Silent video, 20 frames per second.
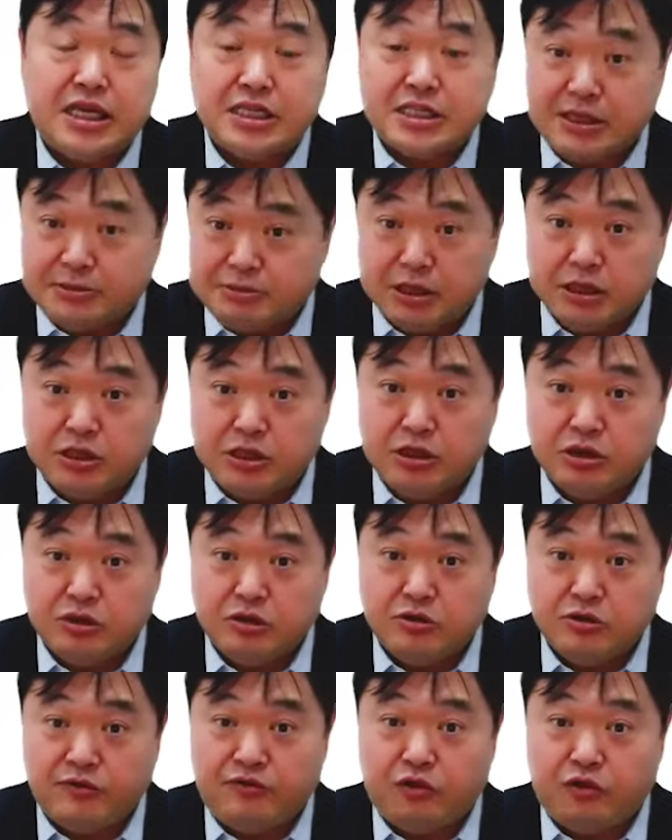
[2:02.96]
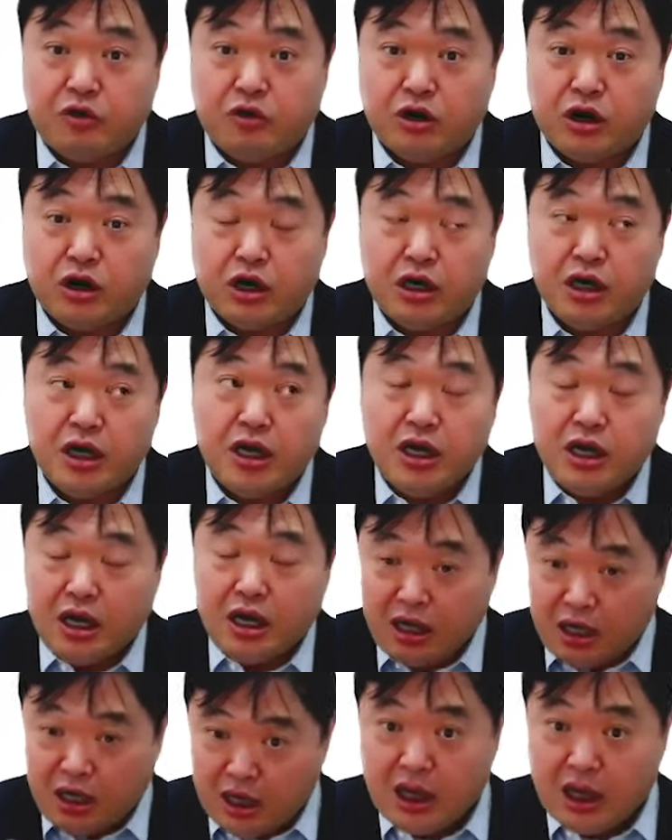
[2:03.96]
substitute for
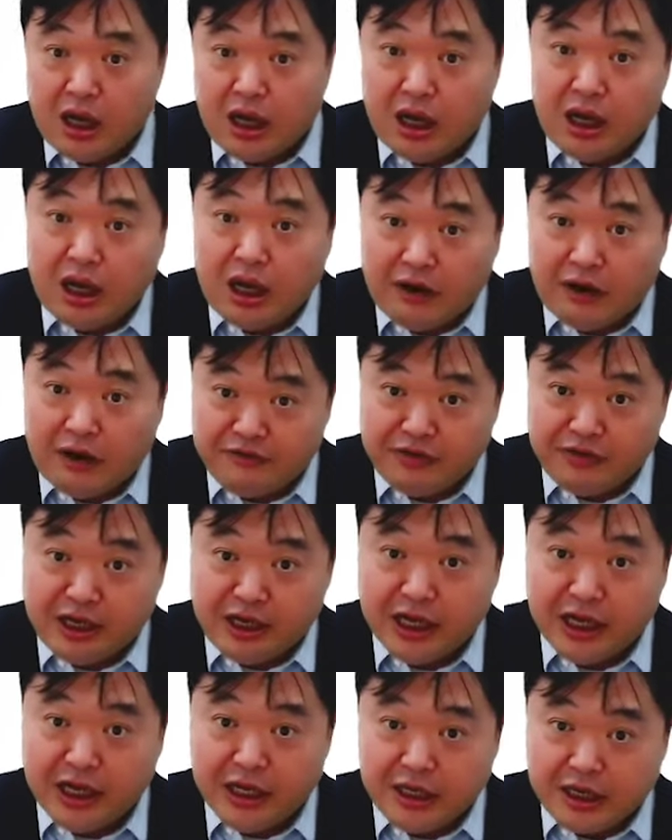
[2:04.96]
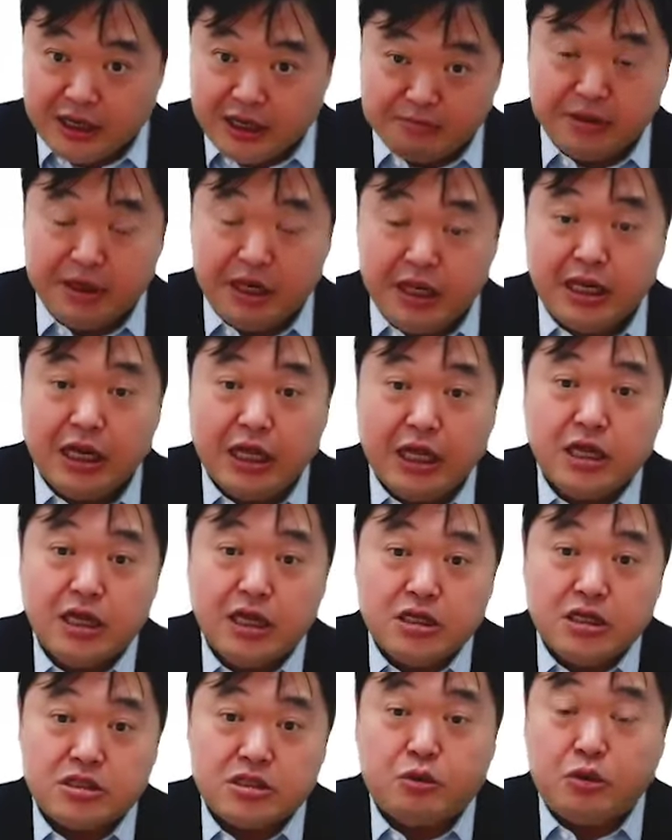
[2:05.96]
offline completely.
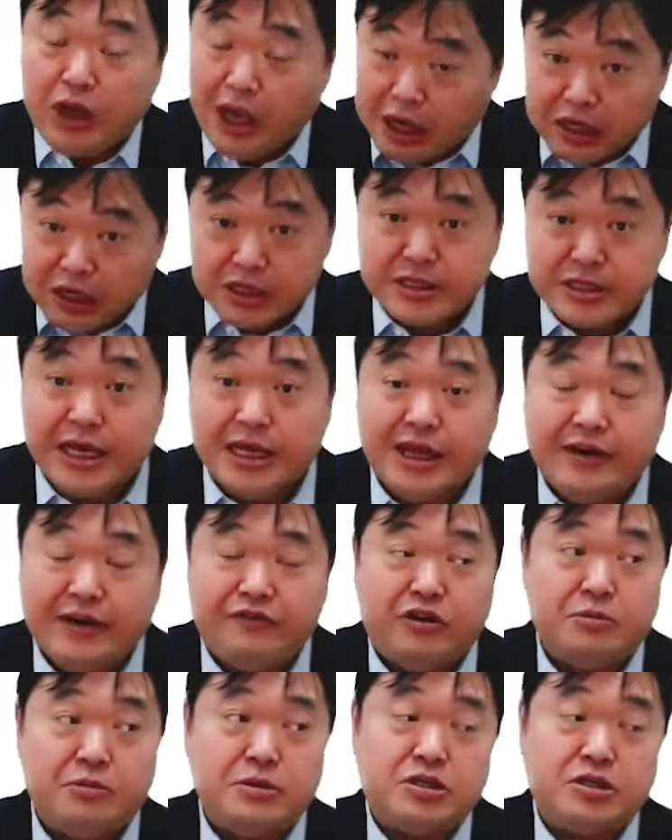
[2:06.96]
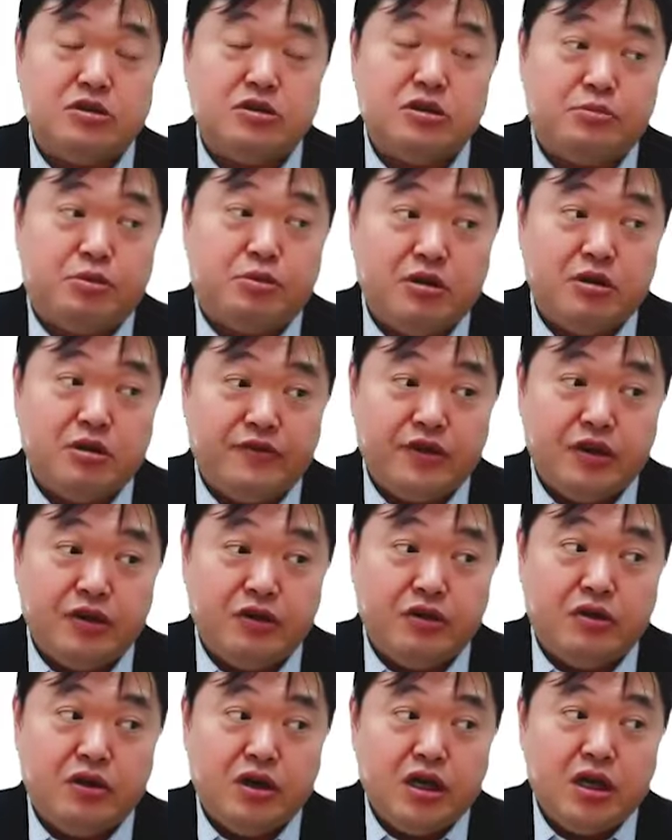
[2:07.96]
So we understand that from the student point of
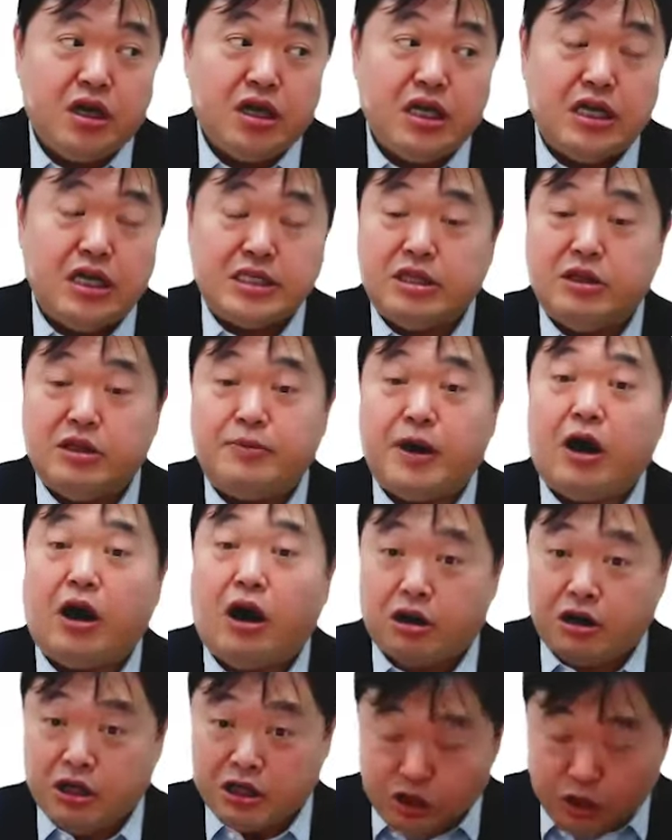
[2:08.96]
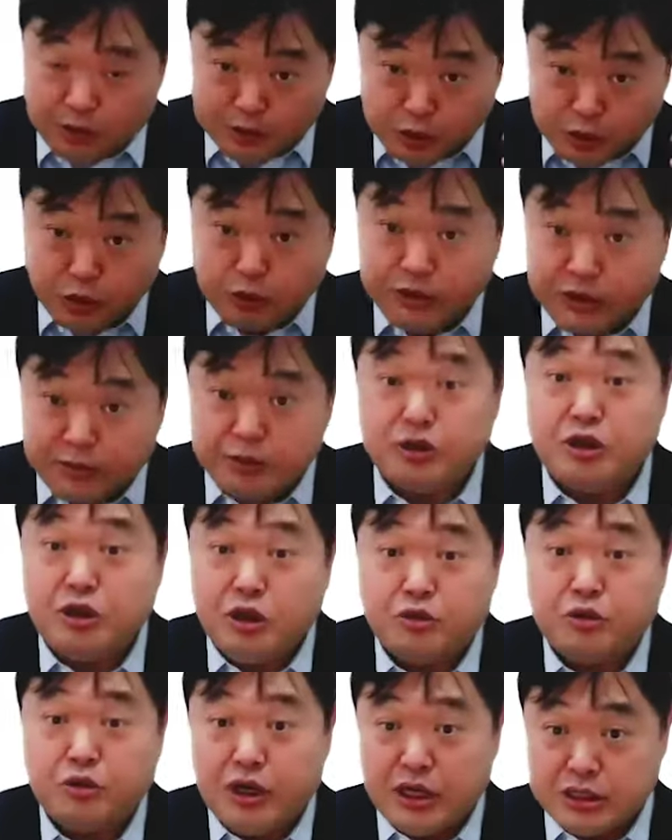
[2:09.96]
view, it's a little bit harder to absorb the
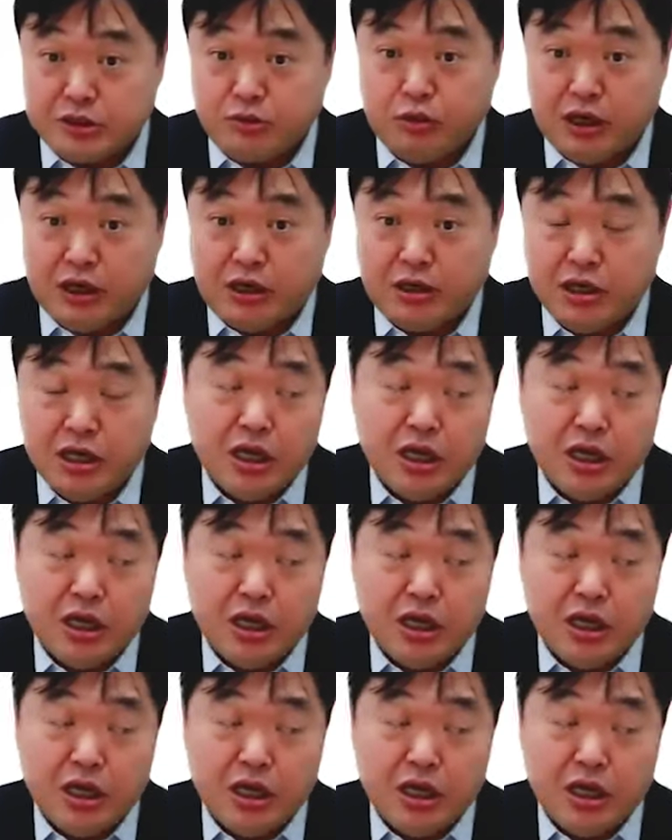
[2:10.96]
material as well.